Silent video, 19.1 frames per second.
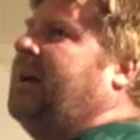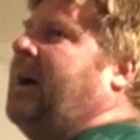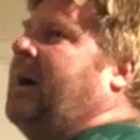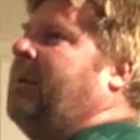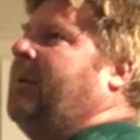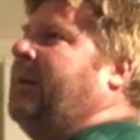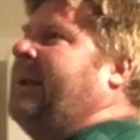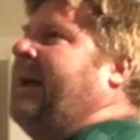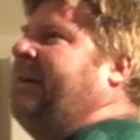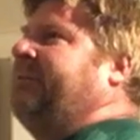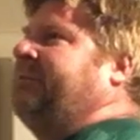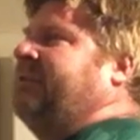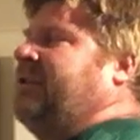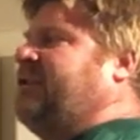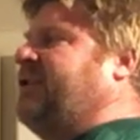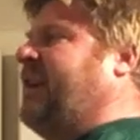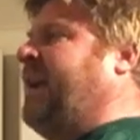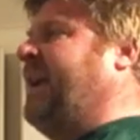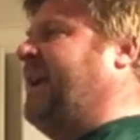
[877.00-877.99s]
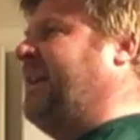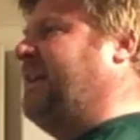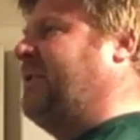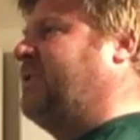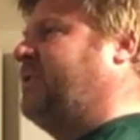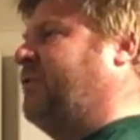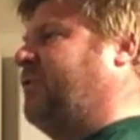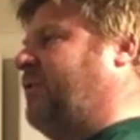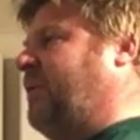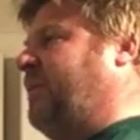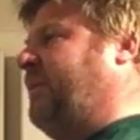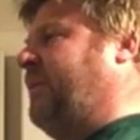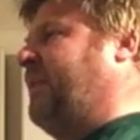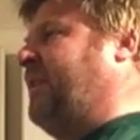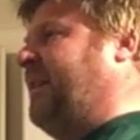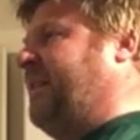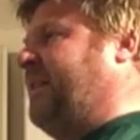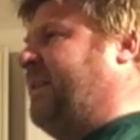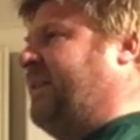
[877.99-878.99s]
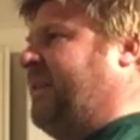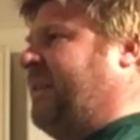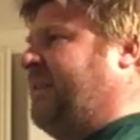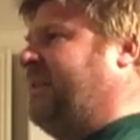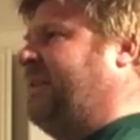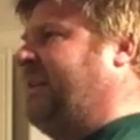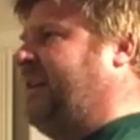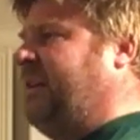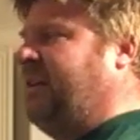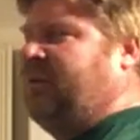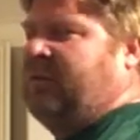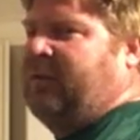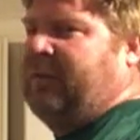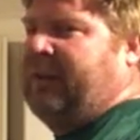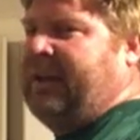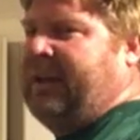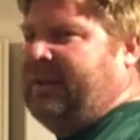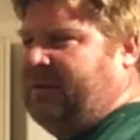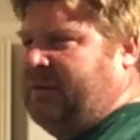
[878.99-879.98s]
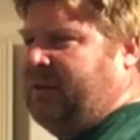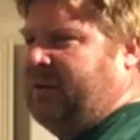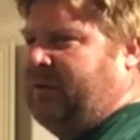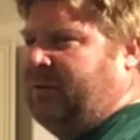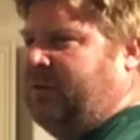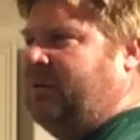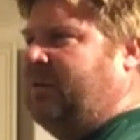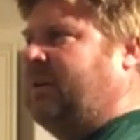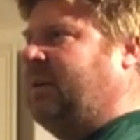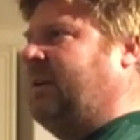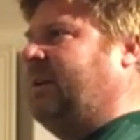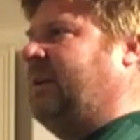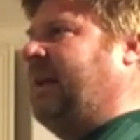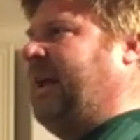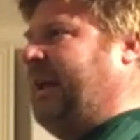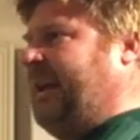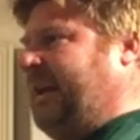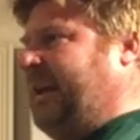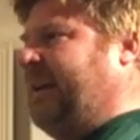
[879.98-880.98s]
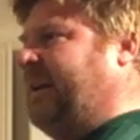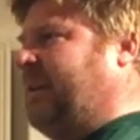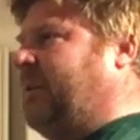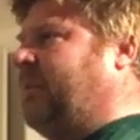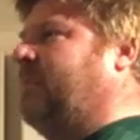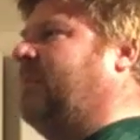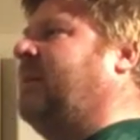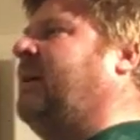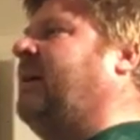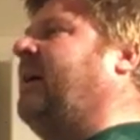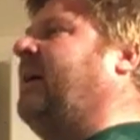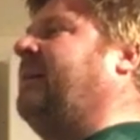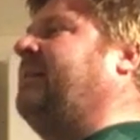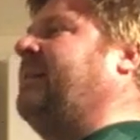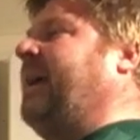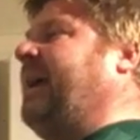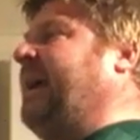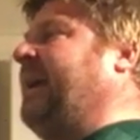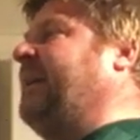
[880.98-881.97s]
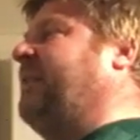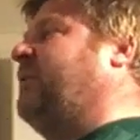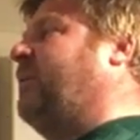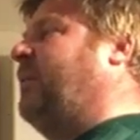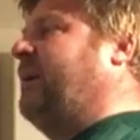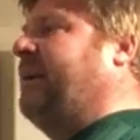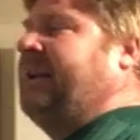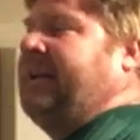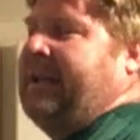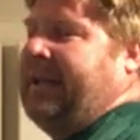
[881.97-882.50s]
I would have to change from 660 in Orlando AM to 820